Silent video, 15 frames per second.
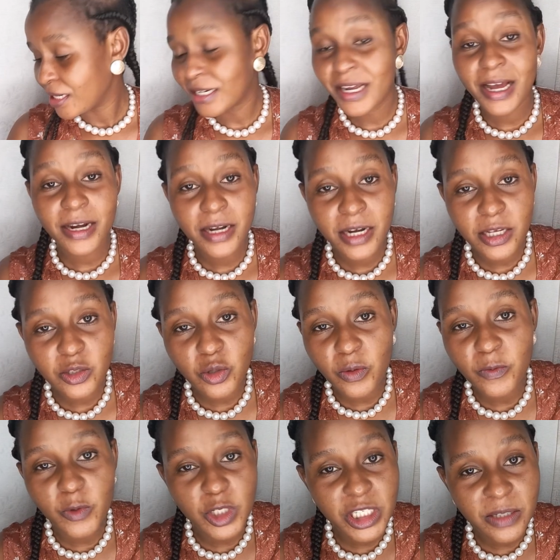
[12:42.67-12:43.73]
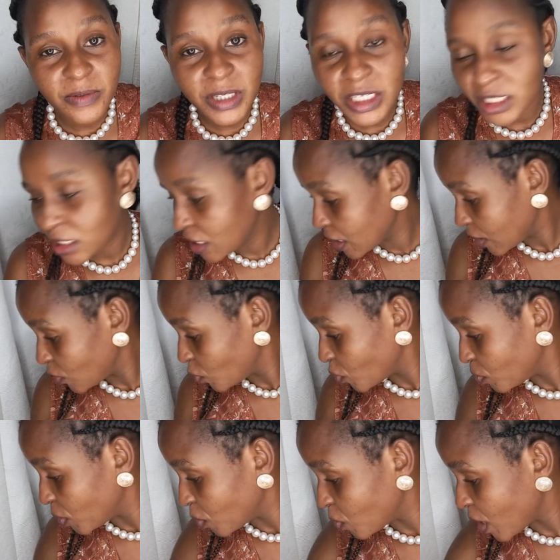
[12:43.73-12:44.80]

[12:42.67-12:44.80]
regardless of whatever kitenge you'll be